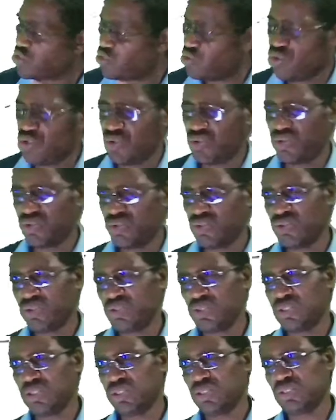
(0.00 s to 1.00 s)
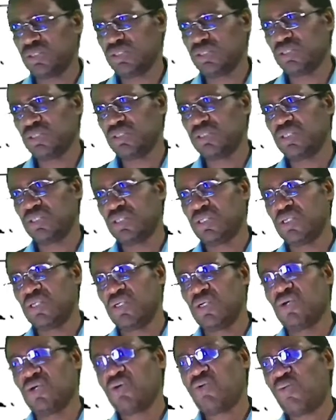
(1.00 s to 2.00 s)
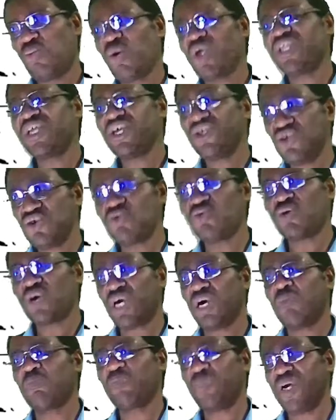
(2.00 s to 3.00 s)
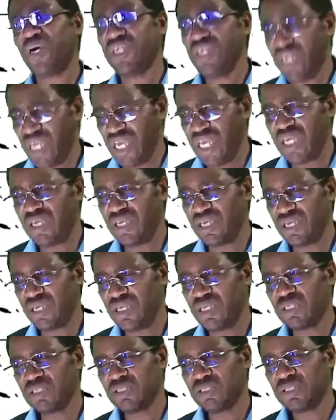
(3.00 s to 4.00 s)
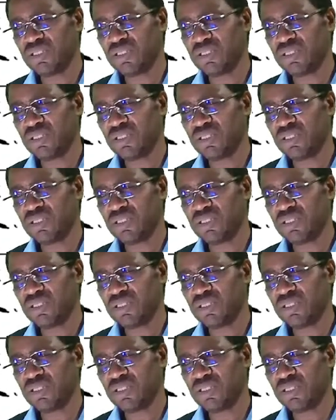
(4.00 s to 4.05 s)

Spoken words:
know whether you, company A,